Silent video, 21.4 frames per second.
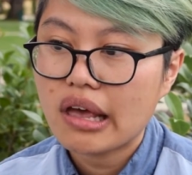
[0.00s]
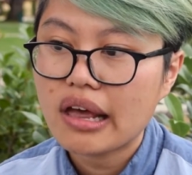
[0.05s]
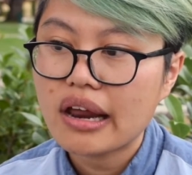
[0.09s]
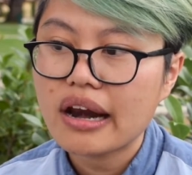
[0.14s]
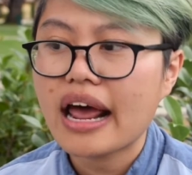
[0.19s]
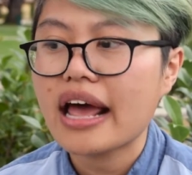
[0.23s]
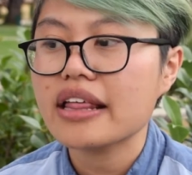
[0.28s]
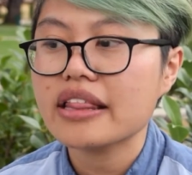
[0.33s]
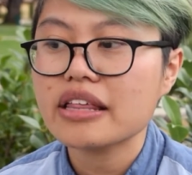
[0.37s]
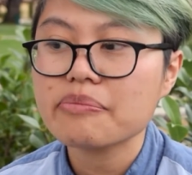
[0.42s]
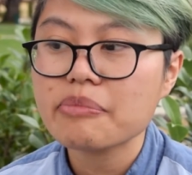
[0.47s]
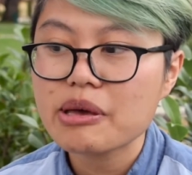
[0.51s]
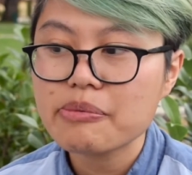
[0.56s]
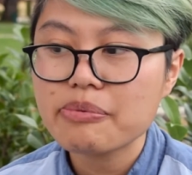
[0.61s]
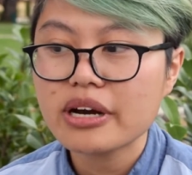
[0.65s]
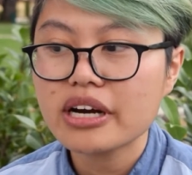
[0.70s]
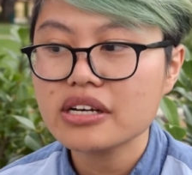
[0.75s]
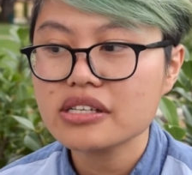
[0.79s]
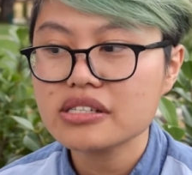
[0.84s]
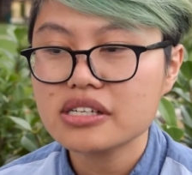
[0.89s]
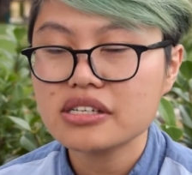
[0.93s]
and I think my
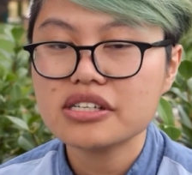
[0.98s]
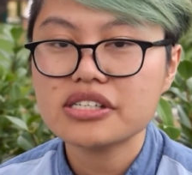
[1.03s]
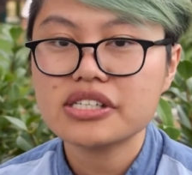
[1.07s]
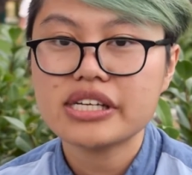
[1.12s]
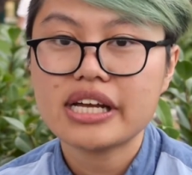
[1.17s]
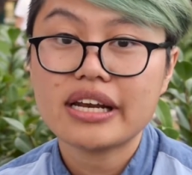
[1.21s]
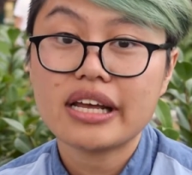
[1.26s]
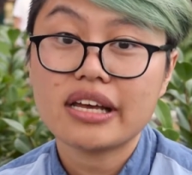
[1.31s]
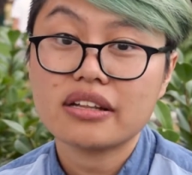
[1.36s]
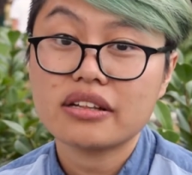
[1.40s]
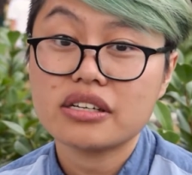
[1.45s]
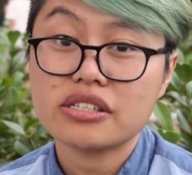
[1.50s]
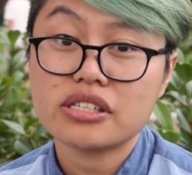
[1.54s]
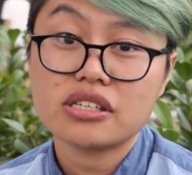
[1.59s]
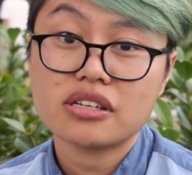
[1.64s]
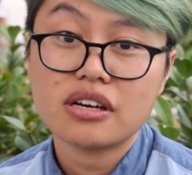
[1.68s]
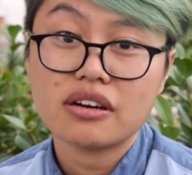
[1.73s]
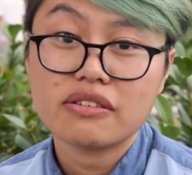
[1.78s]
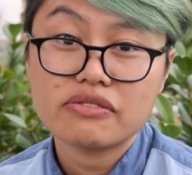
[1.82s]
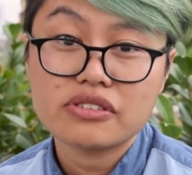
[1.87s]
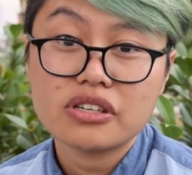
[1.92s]
parents understand
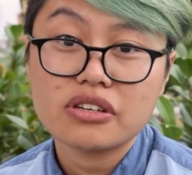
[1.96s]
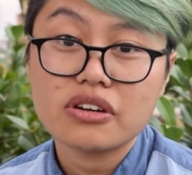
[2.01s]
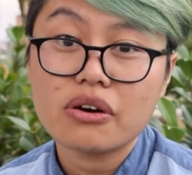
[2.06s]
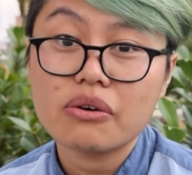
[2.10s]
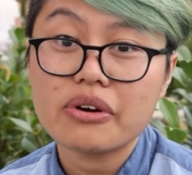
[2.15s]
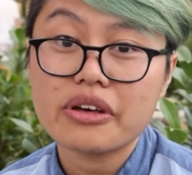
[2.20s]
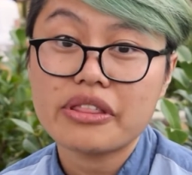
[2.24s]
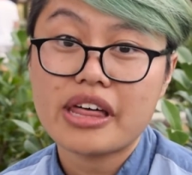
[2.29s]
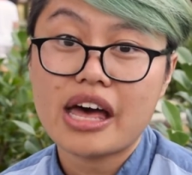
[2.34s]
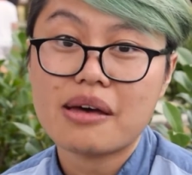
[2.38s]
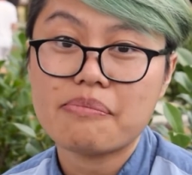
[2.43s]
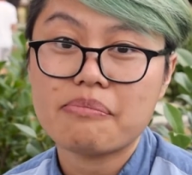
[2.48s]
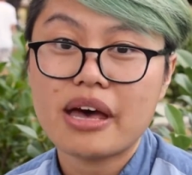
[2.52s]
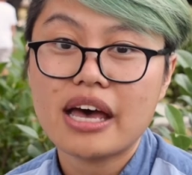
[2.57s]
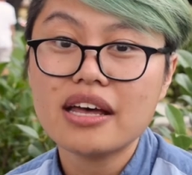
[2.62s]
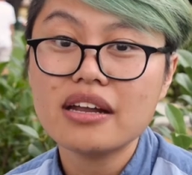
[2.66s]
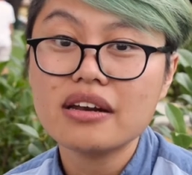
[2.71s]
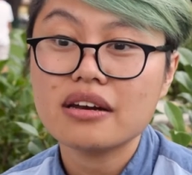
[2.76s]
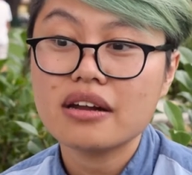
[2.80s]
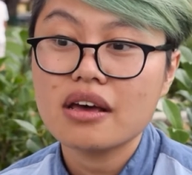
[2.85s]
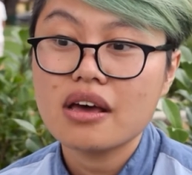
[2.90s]
English enough to know what that
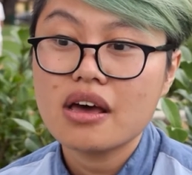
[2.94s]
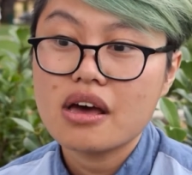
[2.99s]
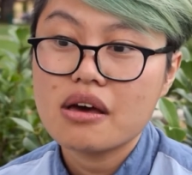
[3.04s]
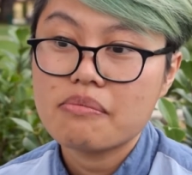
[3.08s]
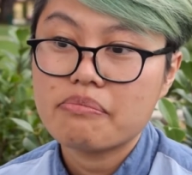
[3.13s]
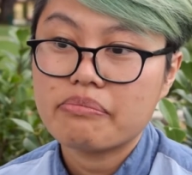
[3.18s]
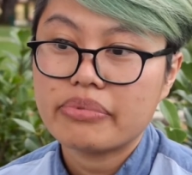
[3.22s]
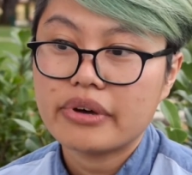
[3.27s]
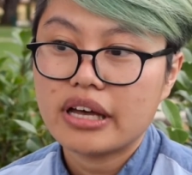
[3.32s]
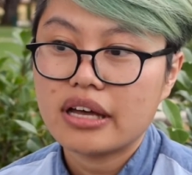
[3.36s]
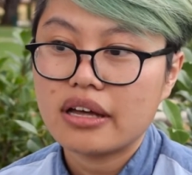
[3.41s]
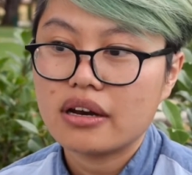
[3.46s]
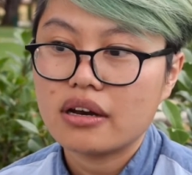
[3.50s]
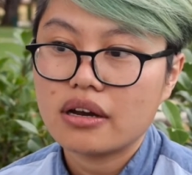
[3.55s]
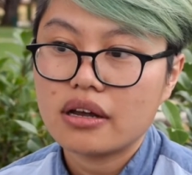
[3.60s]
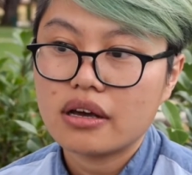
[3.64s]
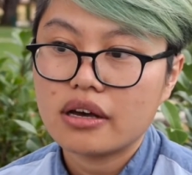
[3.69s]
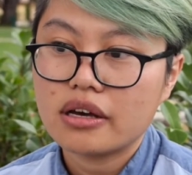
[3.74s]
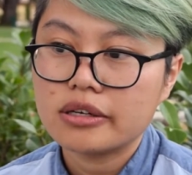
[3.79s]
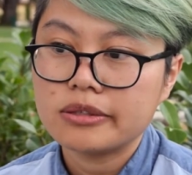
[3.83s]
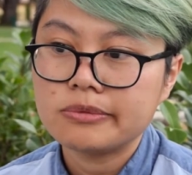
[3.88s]
meant, but
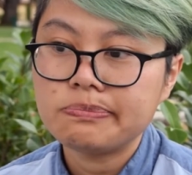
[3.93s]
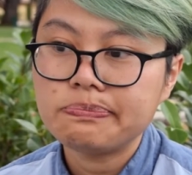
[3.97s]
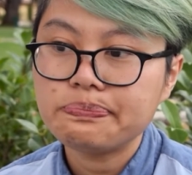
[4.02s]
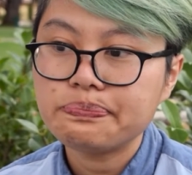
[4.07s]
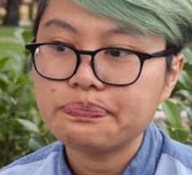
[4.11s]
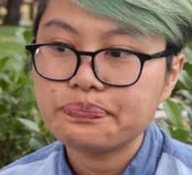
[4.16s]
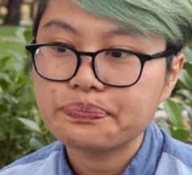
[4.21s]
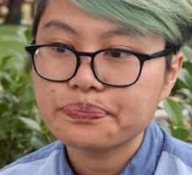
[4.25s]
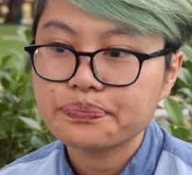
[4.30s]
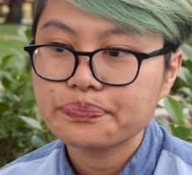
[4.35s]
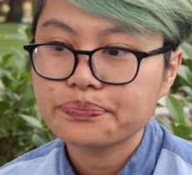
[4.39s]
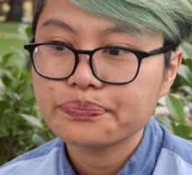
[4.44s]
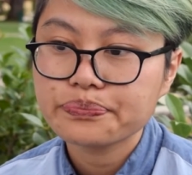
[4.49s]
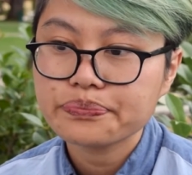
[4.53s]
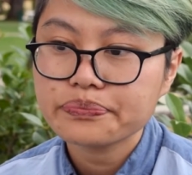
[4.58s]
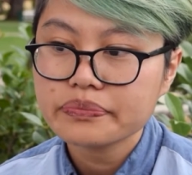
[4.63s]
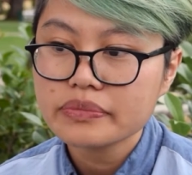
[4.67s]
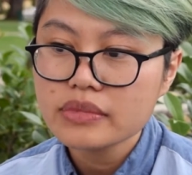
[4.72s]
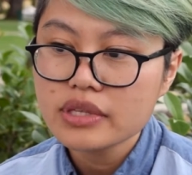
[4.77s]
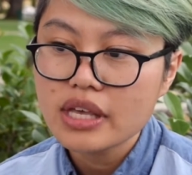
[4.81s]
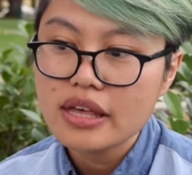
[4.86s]

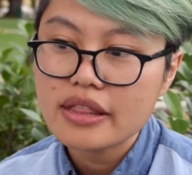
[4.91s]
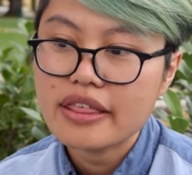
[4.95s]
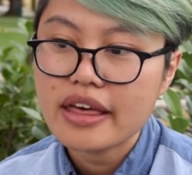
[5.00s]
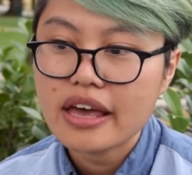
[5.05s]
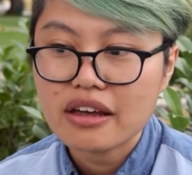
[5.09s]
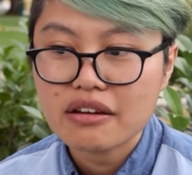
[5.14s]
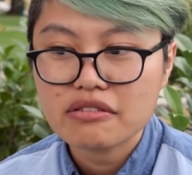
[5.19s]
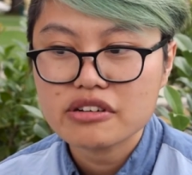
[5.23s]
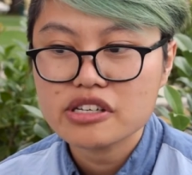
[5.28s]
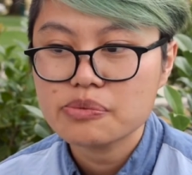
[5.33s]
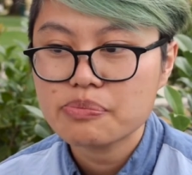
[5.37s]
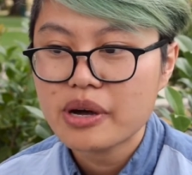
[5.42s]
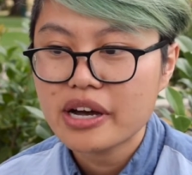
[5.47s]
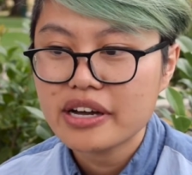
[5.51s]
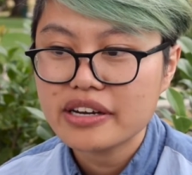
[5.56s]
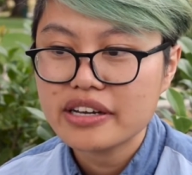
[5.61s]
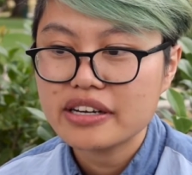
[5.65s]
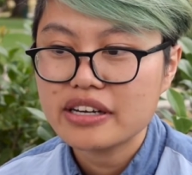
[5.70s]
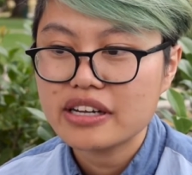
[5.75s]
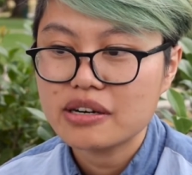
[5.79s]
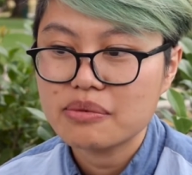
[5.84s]
they
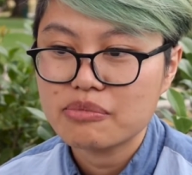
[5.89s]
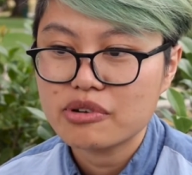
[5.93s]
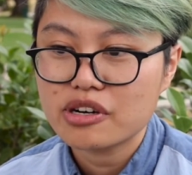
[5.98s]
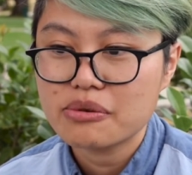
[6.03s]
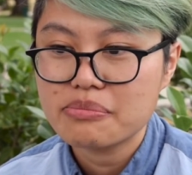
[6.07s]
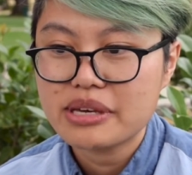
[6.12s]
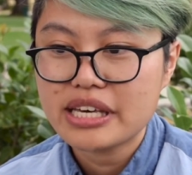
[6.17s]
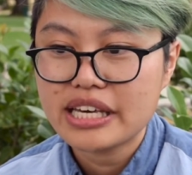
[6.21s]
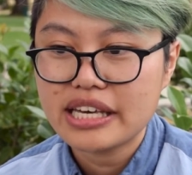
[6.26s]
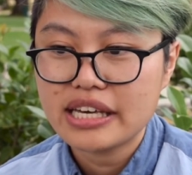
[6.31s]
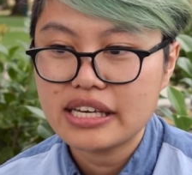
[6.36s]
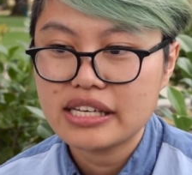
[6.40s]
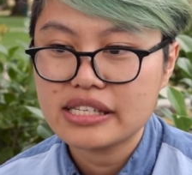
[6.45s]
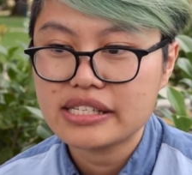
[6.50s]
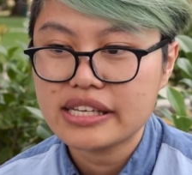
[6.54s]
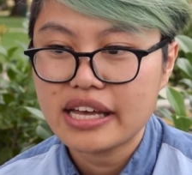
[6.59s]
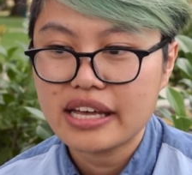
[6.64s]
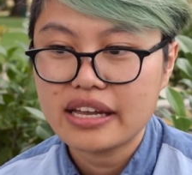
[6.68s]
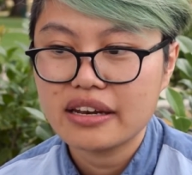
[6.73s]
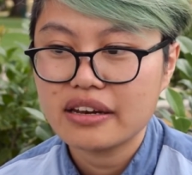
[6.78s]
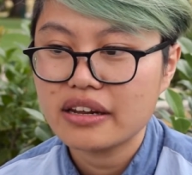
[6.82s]
responded in
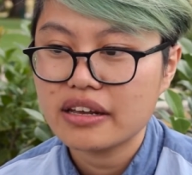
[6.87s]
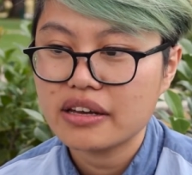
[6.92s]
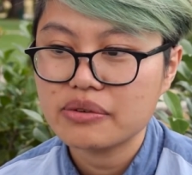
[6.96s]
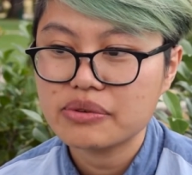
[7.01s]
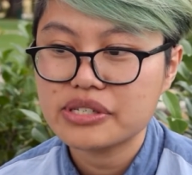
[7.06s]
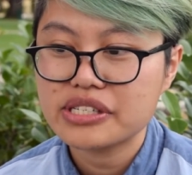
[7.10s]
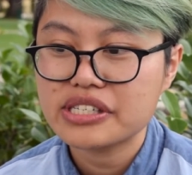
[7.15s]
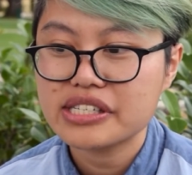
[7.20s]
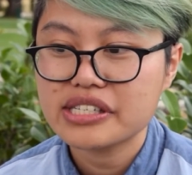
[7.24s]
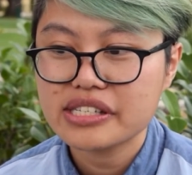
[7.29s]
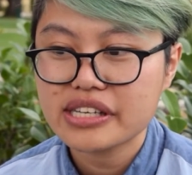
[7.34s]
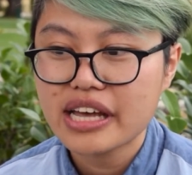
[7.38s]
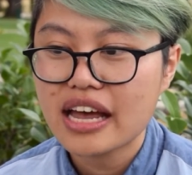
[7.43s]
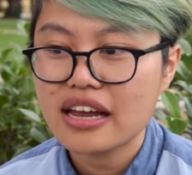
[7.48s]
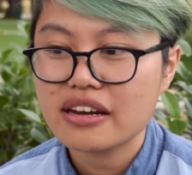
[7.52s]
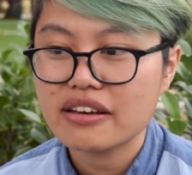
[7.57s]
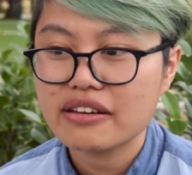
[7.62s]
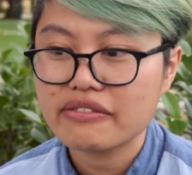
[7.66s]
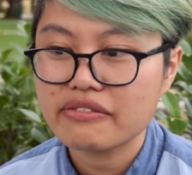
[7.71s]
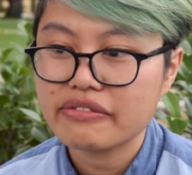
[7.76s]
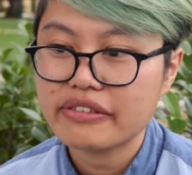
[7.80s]
Burmese, and it was just
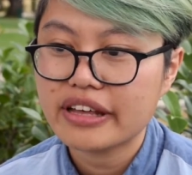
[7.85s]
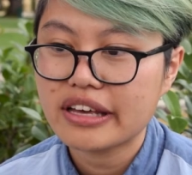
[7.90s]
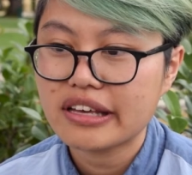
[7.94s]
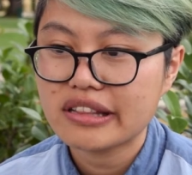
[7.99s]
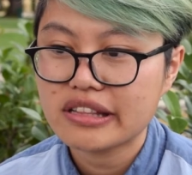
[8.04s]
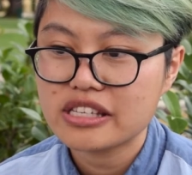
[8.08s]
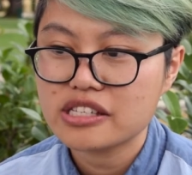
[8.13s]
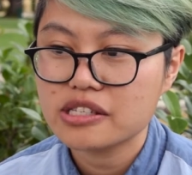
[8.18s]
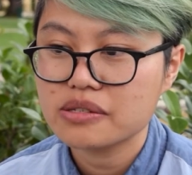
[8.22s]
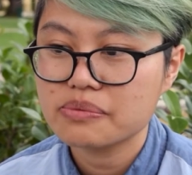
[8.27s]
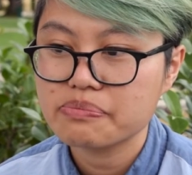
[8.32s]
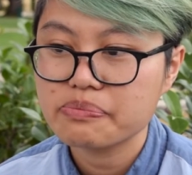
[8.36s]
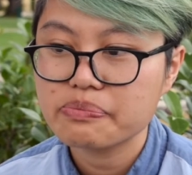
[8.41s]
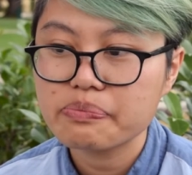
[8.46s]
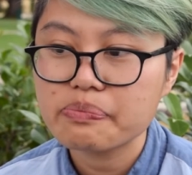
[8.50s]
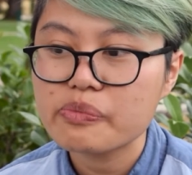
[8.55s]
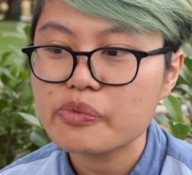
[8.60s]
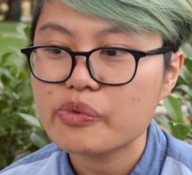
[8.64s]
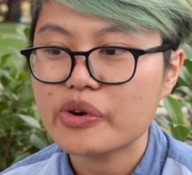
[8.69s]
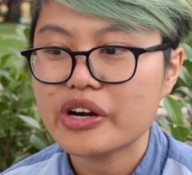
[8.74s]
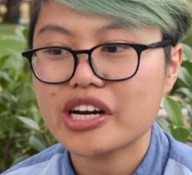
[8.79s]
kind of like this
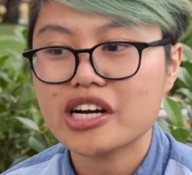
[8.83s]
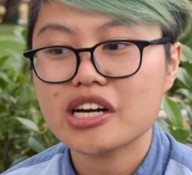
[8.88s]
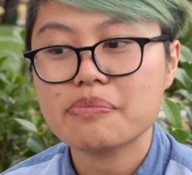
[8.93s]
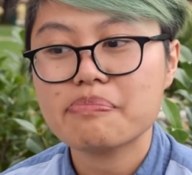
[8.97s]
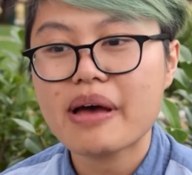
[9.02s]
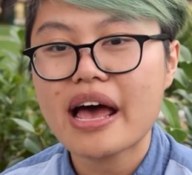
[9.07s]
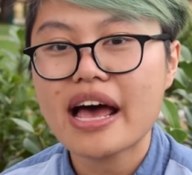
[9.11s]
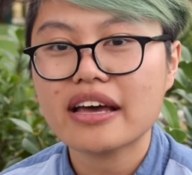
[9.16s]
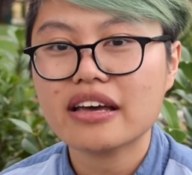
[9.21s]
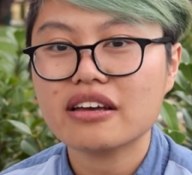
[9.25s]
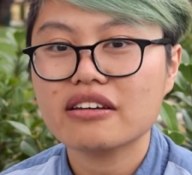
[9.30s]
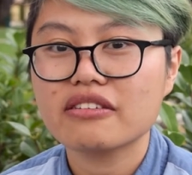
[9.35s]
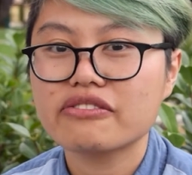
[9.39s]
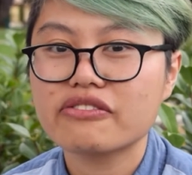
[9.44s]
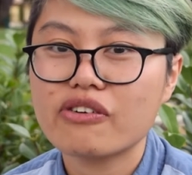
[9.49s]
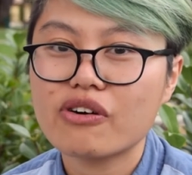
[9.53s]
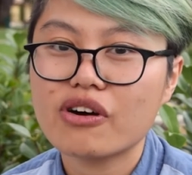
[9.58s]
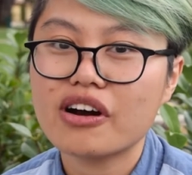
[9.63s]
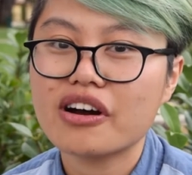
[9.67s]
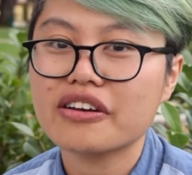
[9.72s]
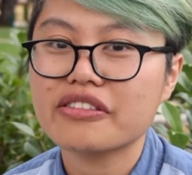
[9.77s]
weird back and
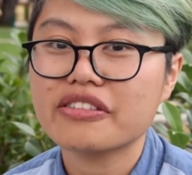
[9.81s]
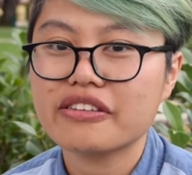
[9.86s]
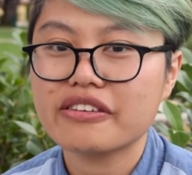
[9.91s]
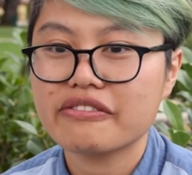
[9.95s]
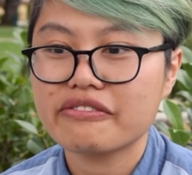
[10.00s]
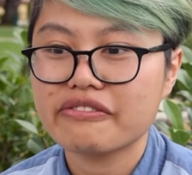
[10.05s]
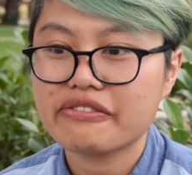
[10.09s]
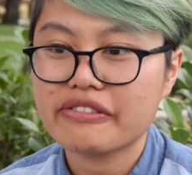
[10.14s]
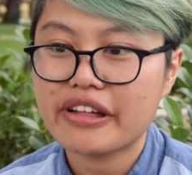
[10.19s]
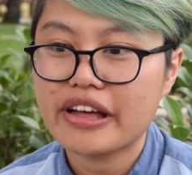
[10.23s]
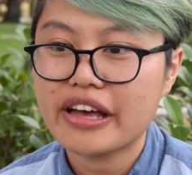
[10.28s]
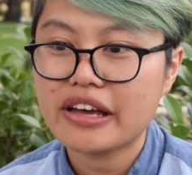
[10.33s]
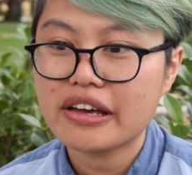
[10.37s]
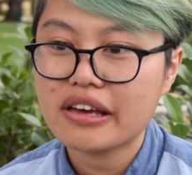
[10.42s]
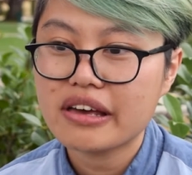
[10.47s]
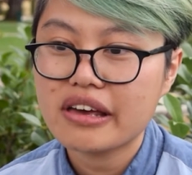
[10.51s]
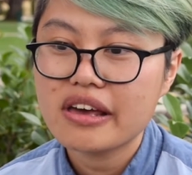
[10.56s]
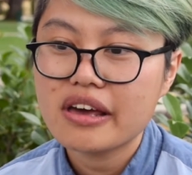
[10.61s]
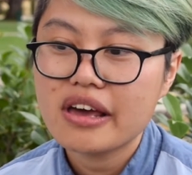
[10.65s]
forth of like